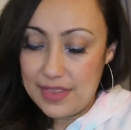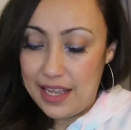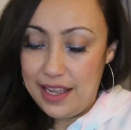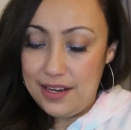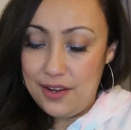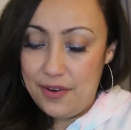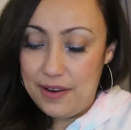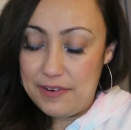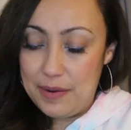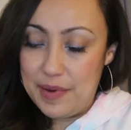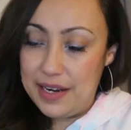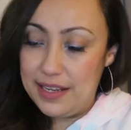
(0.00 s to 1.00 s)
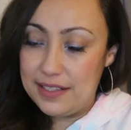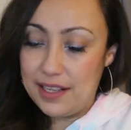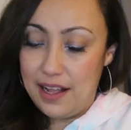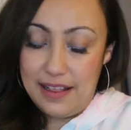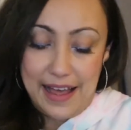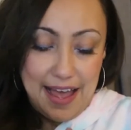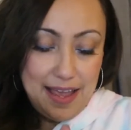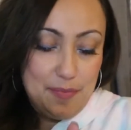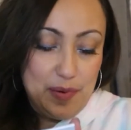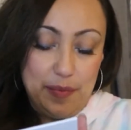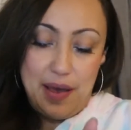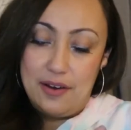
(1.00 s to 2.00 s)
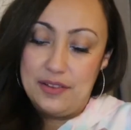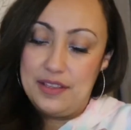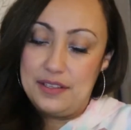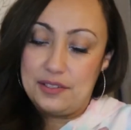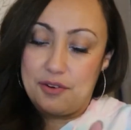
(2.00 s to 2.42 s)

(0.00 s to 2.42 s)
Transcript: I know everybody's all hype about this